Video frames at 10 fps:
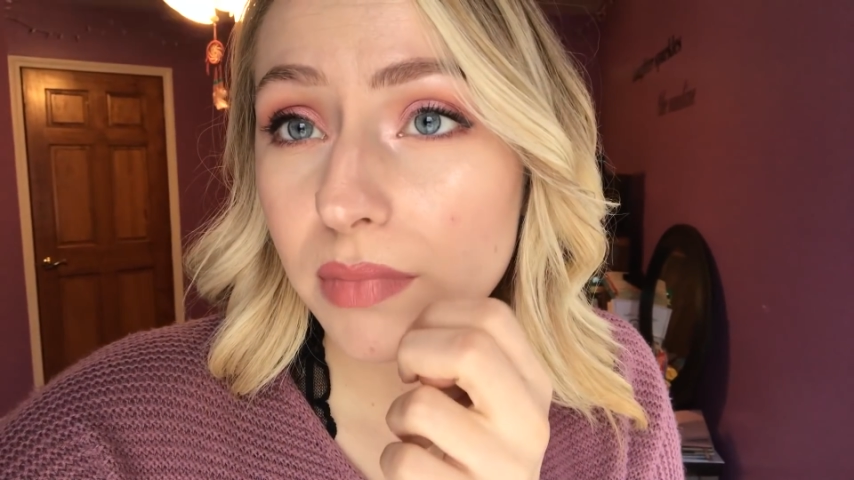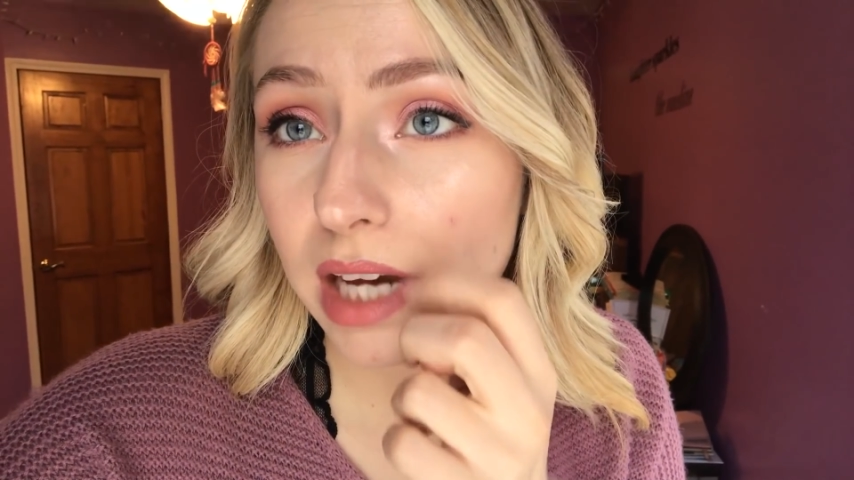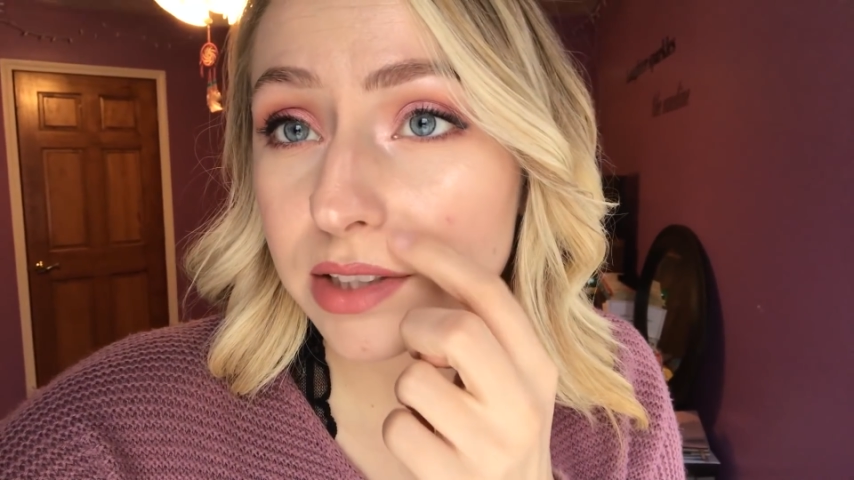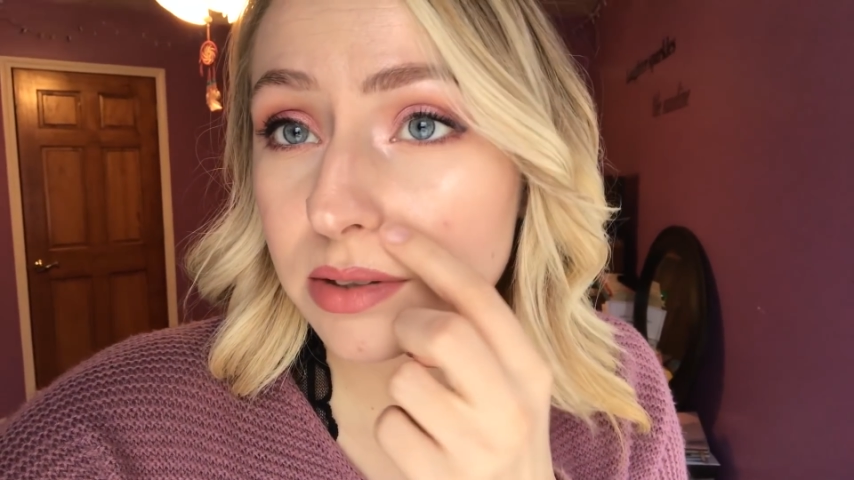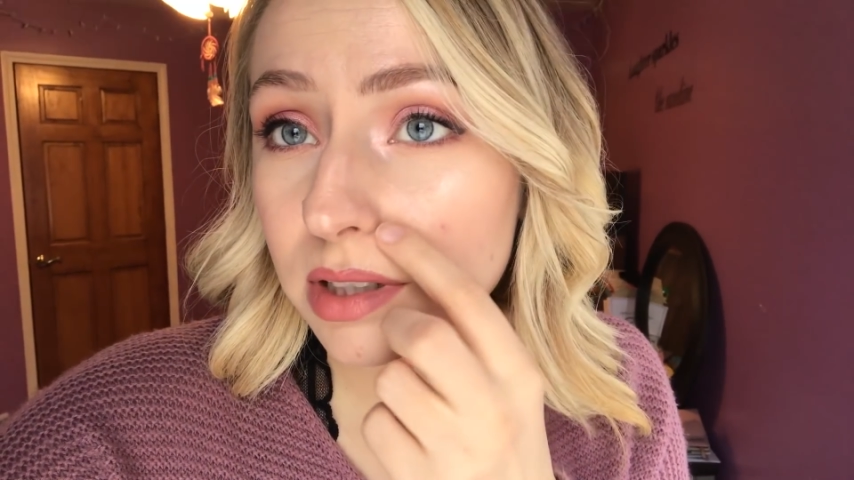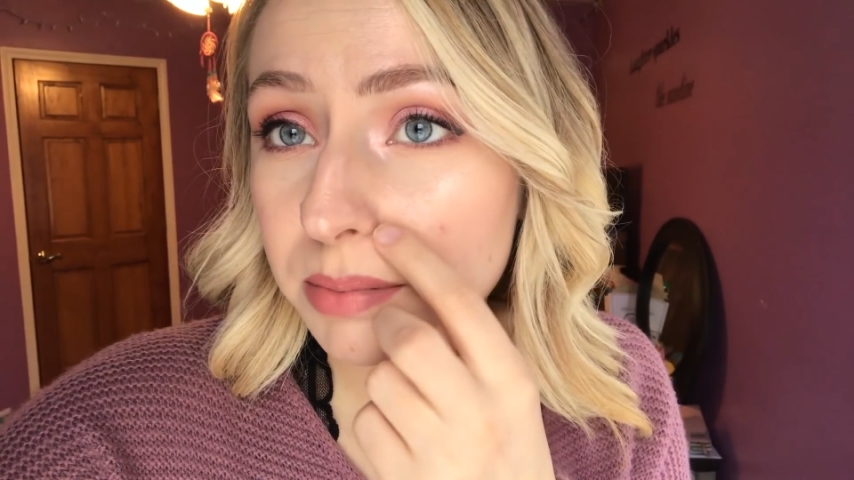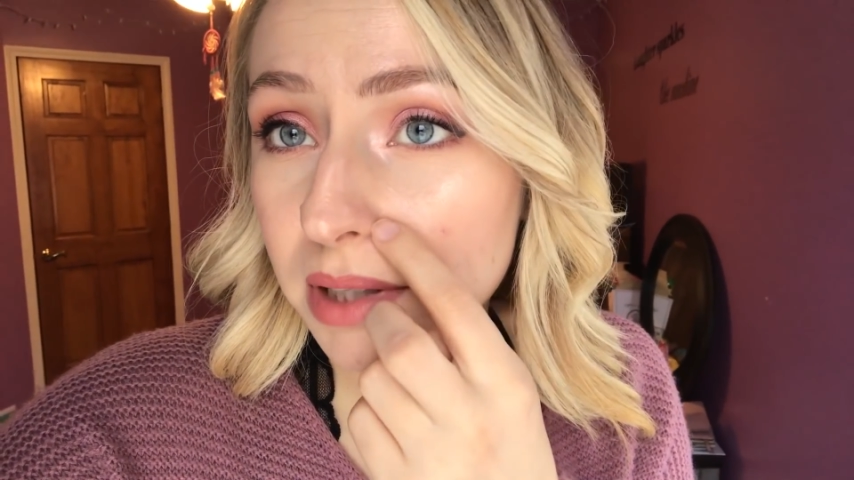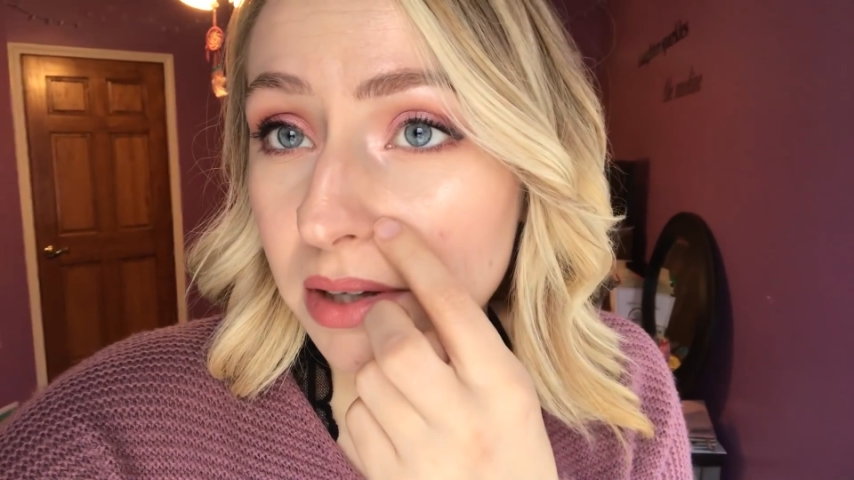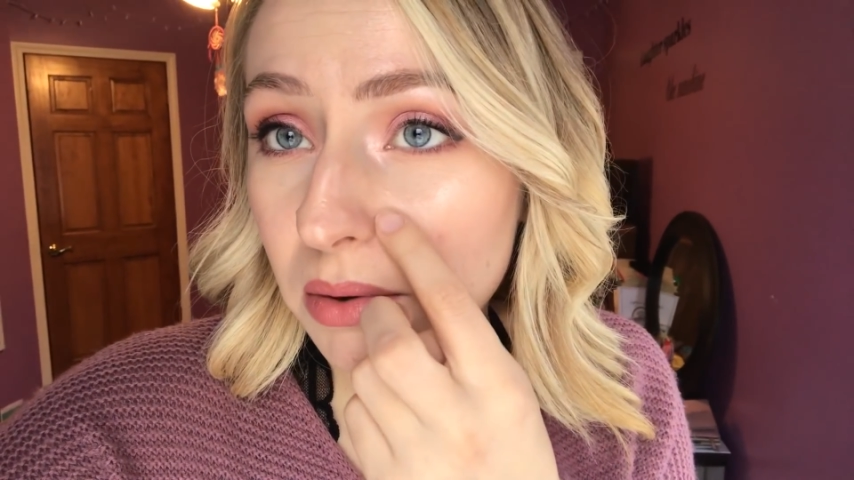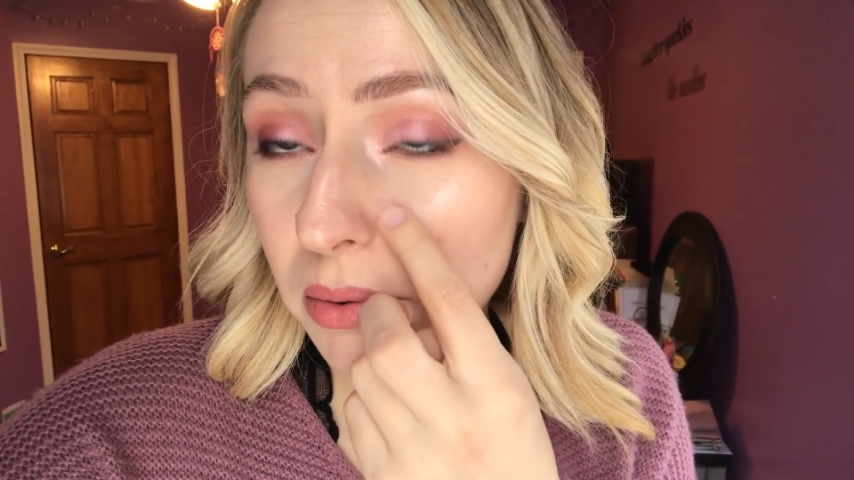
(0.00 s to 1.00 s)
I do look
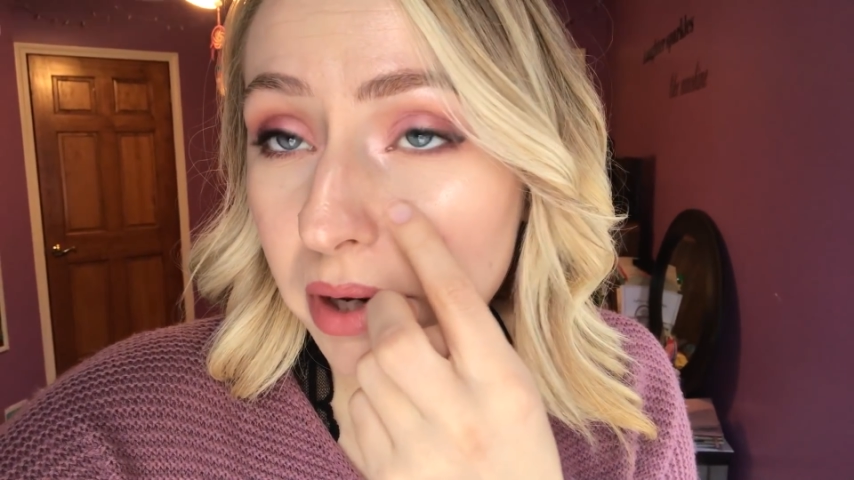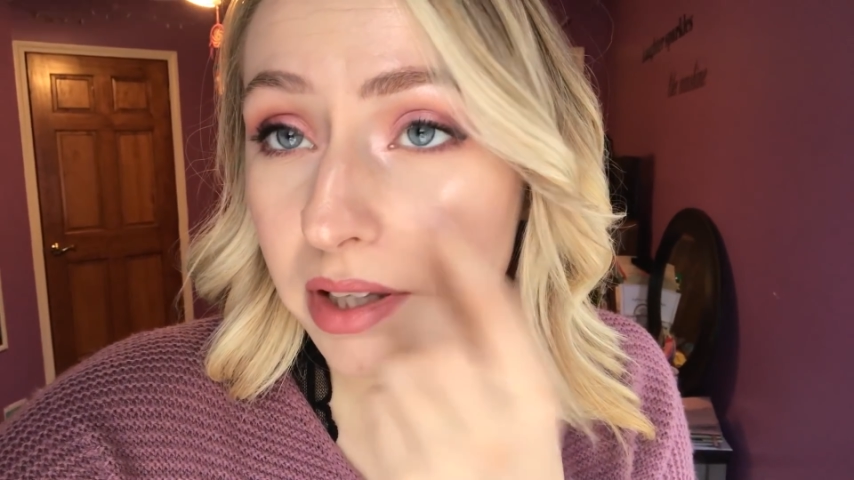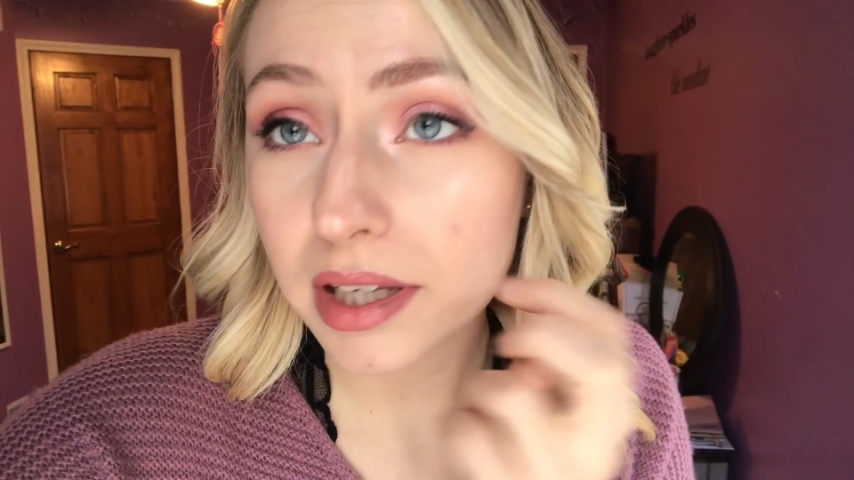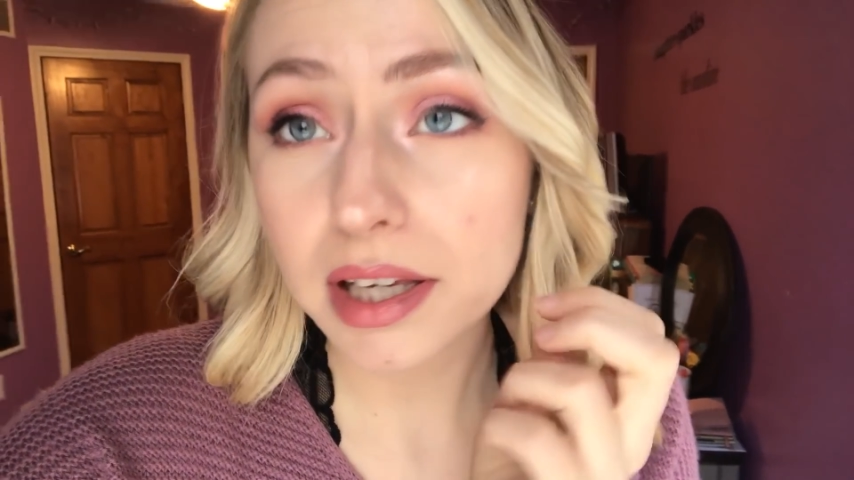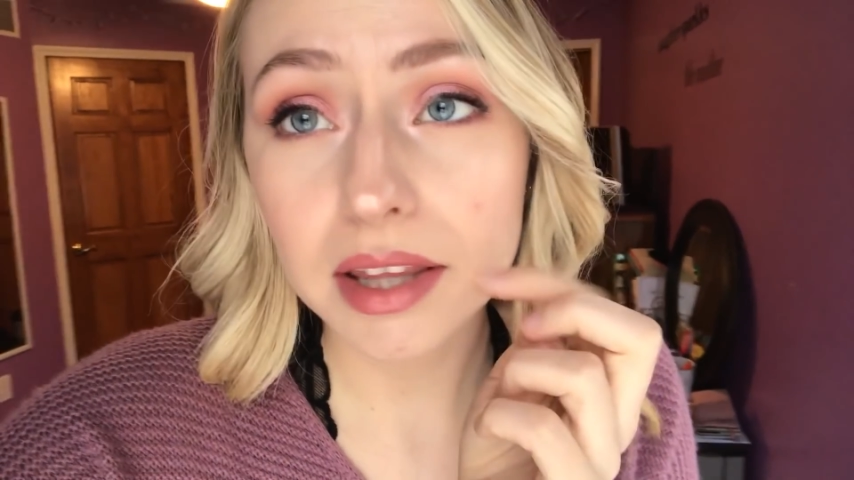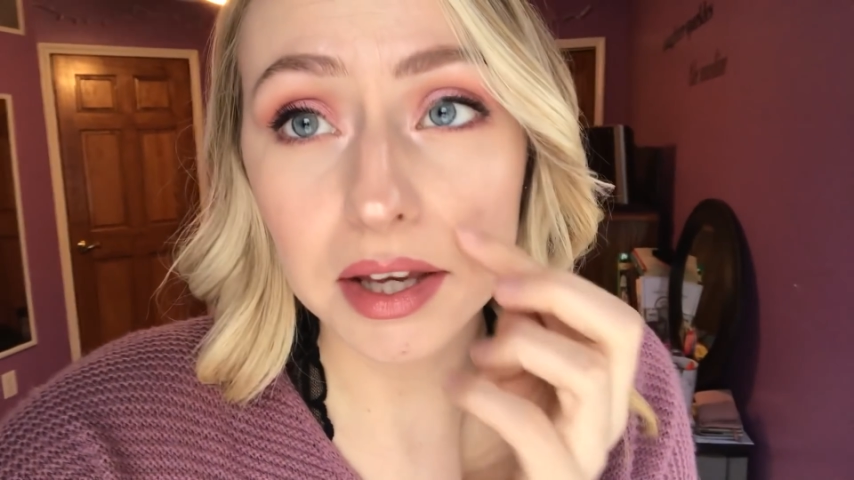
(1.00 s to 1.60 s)
pretty oily